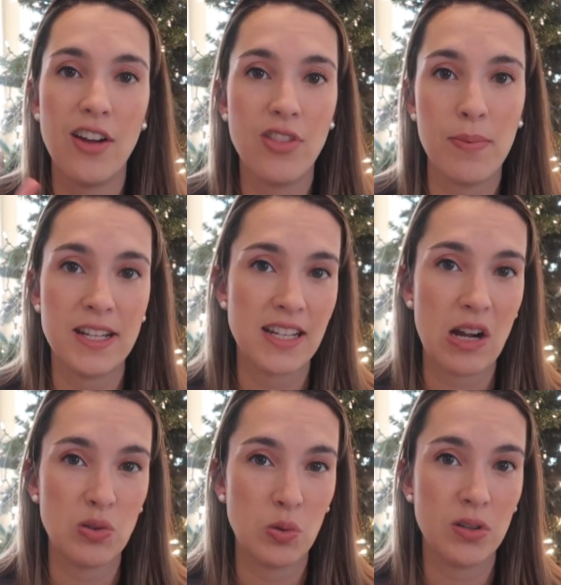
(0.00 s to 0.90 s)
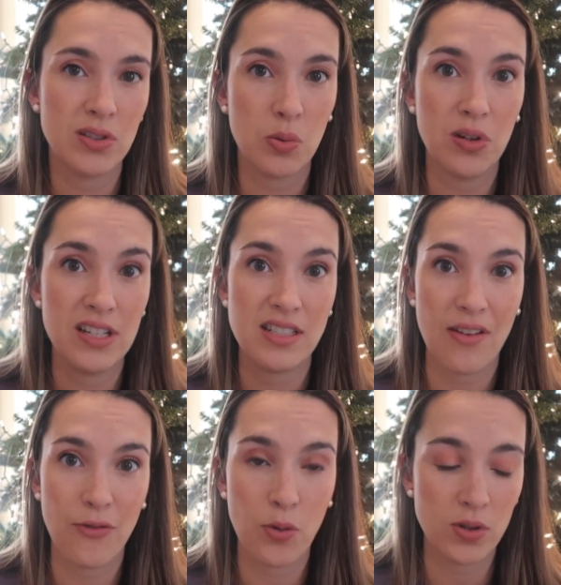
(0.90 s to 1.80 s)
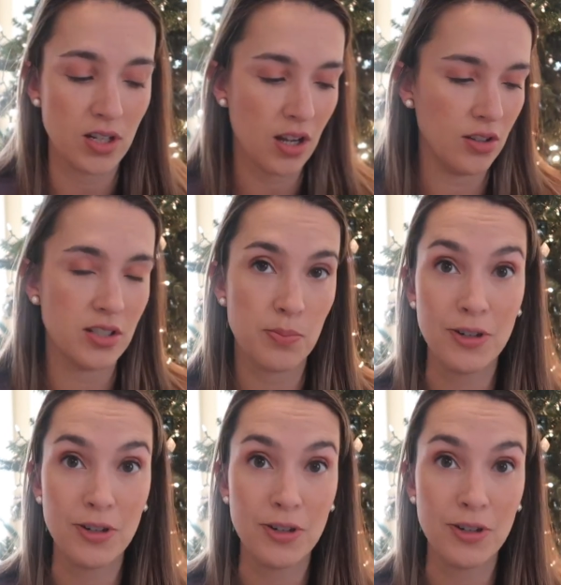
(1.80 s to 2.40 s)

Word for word: of the best outdoor toys for toddlers,